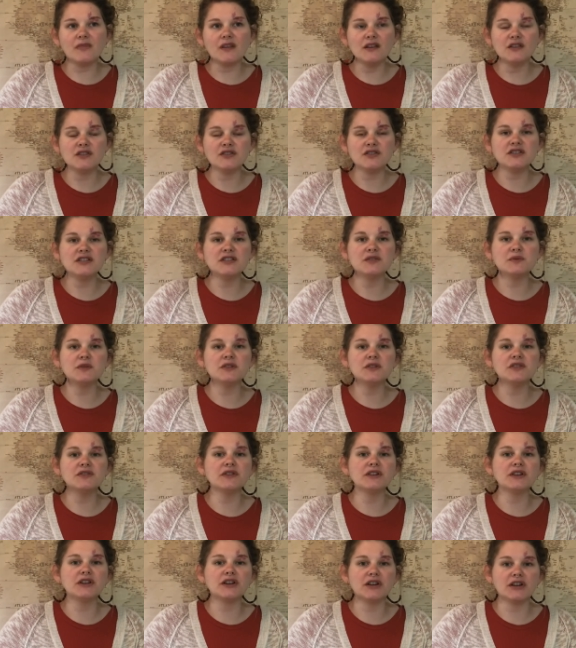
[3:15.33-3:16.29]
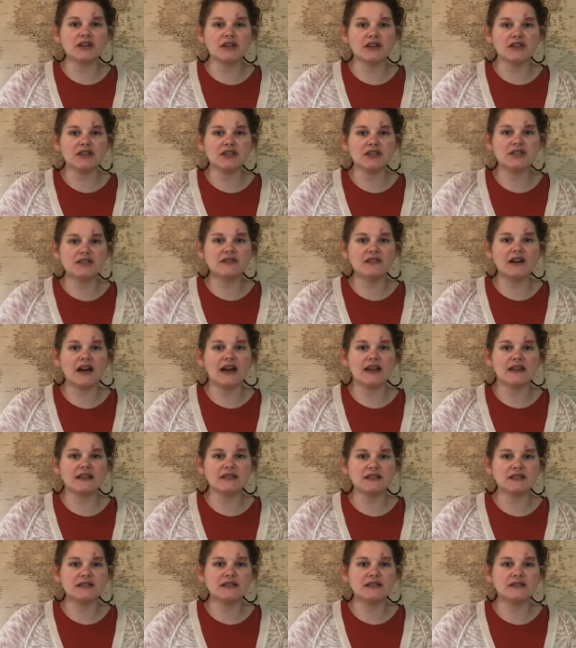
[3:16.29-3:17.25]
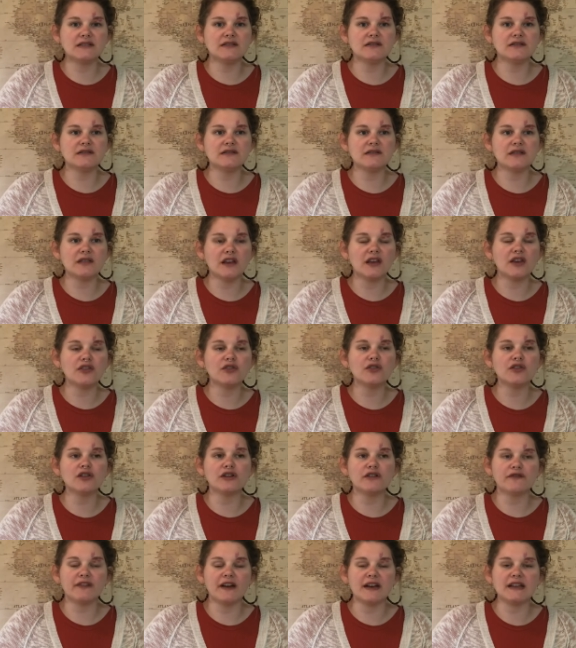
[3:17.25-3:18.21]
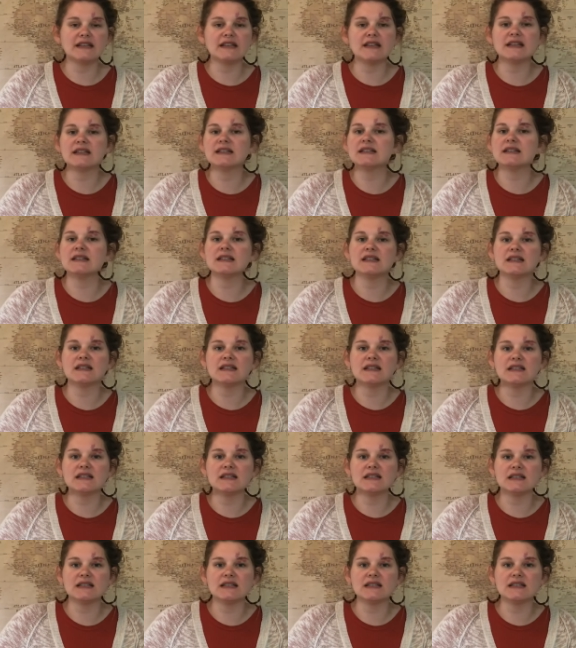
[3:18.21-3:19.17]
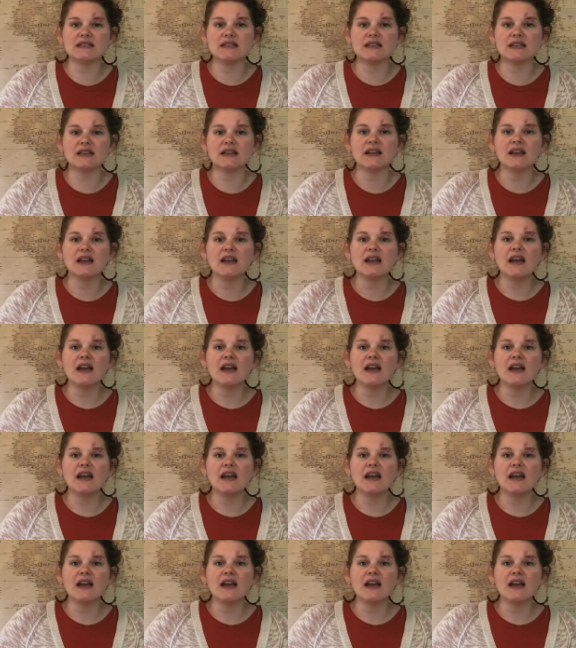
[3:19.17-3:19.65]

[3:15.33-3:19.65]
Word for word: so just want to encourage you as you think through your finances in this season